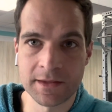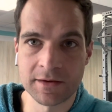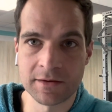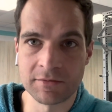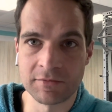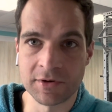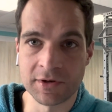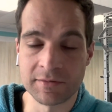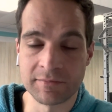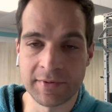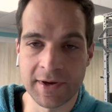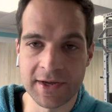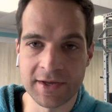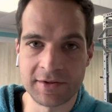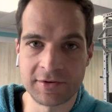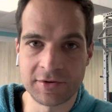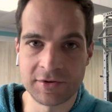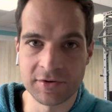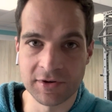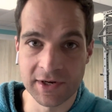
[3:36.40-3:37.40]
written by
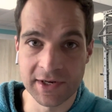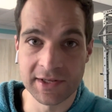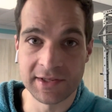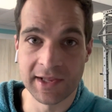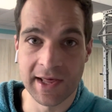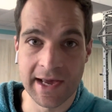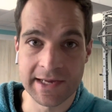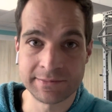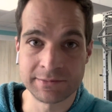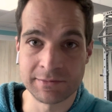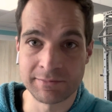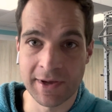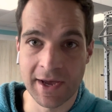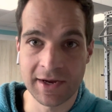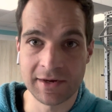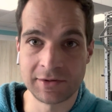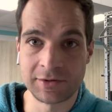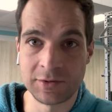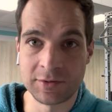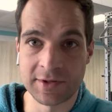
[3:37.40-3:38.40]
Greg Glassman
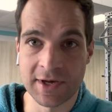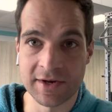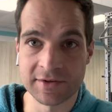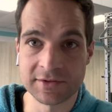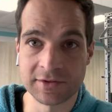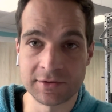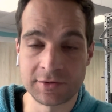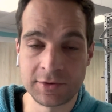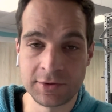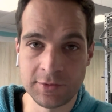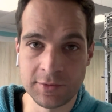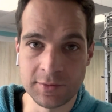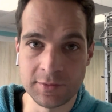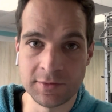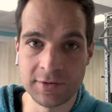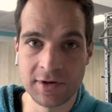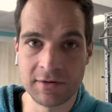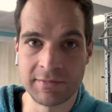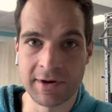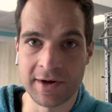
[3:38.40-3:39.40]
back in
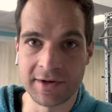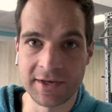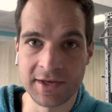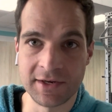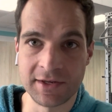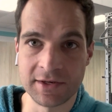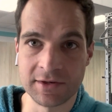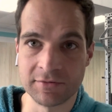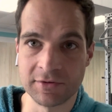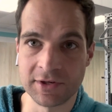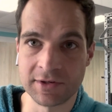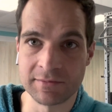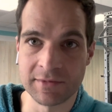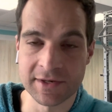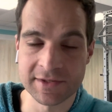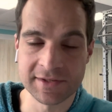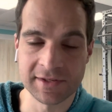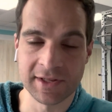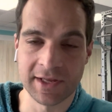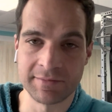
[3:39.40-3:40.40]
2002 about getting a ring
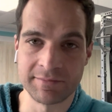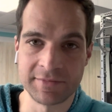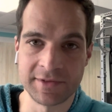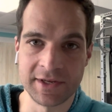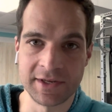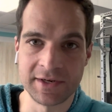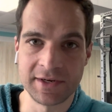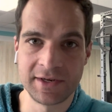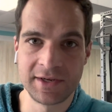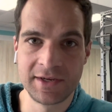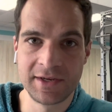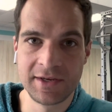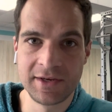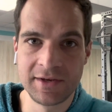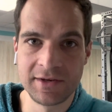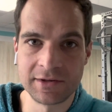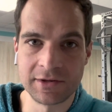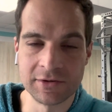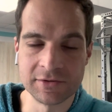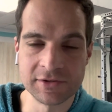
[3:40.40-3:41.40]
muscle up that
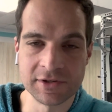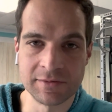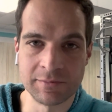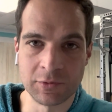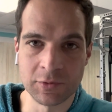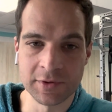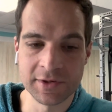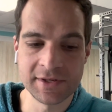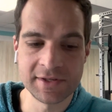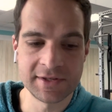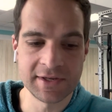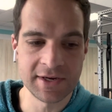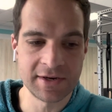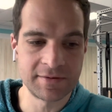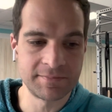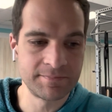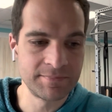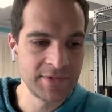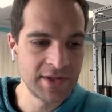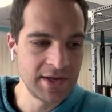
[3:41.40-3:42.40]
goes into more detail.
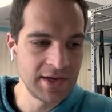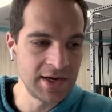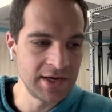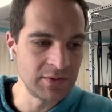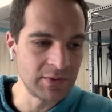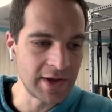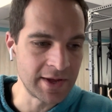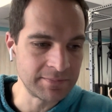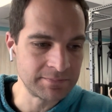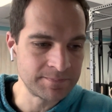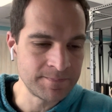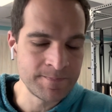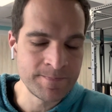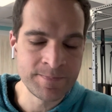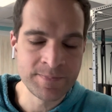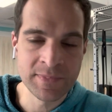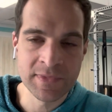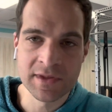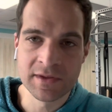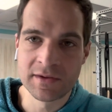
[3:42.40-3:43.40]
Anyway,
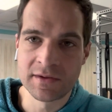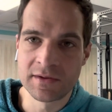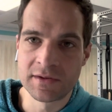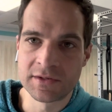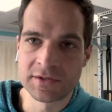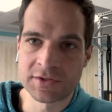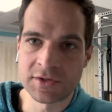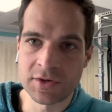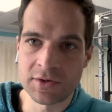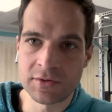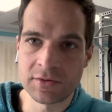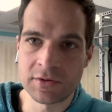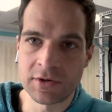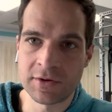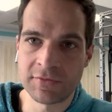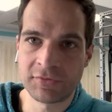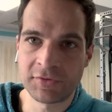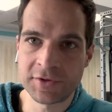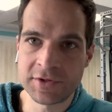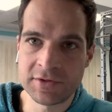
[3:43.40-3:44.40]
so
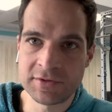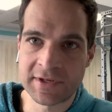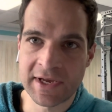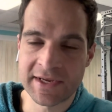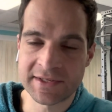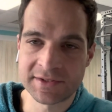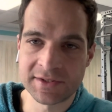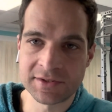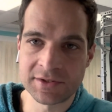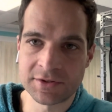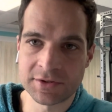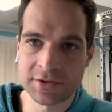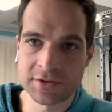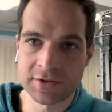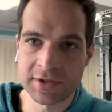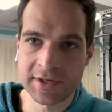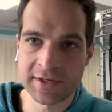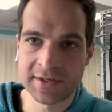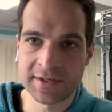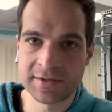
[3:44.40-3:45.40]
hopefully you tested your
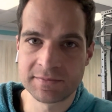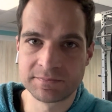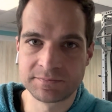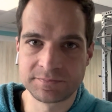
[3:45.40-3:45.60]
strict